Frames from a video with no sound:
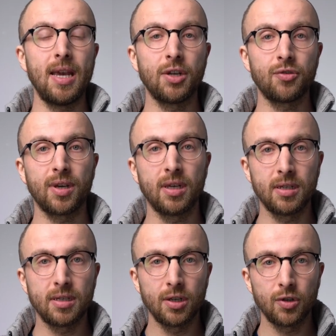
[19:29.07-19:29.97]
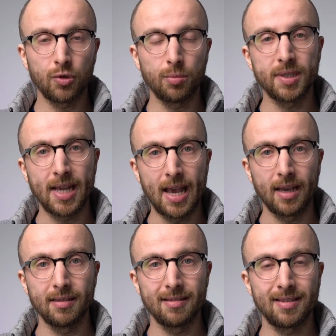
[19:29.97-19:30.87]
intricate super
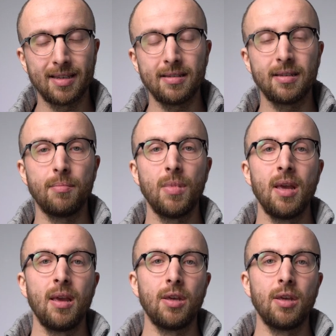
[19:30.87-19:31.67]
tag system.